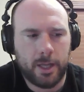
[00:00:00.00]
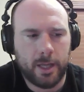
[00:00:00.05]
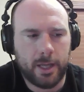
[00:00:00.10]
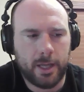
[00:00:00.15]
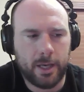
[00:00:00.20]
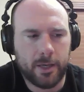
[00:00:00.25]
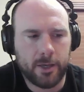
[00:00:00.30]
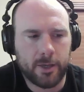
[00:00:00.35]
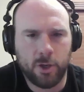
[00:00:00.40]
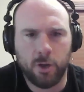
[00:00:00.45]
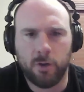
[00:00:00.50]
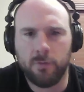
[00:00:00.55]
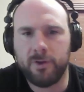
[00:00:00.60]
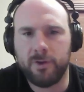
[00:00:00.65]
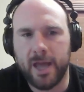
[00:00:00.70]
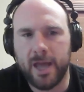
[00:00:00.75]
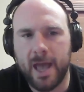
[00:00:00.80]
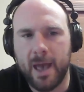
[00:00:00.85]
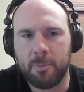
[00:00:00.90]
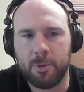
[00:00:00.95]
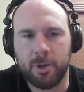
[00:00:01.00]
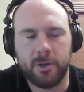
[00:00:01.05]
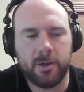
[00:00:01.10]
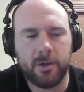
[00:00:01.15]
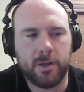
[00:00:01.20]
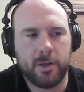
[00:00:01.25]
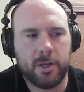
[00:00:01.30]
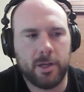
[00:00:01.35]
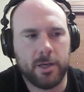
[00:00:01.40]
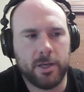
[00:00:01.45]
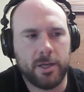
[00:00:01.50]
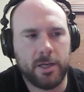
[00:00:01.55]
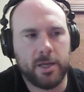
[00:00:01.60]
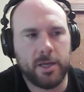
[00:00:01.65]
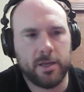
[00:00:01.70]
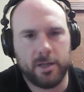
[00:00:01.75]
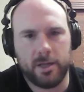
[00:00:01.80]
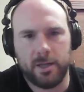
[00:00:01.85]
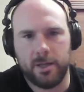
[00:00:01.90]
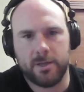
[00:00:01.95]
and COVID happened, and
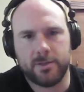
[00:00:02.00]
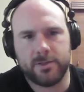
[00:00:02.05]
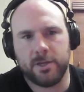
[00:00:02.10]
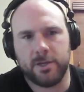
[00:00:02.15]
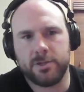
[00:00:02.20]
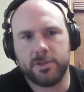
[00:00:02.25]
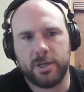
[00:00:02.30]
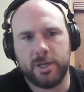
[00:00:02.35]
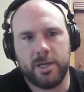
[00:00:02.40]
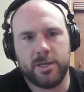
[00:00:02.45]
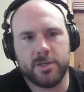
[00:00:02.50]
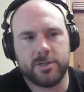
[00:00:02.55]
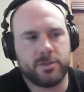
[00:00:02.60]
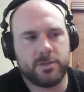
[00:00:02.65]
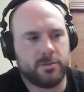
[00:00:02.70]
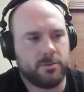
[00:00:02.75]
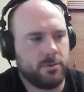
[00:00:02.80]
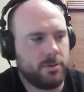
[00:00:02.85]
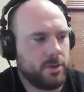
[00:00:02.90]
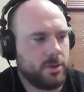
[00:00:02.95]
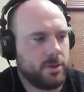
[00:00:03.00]
he essentially his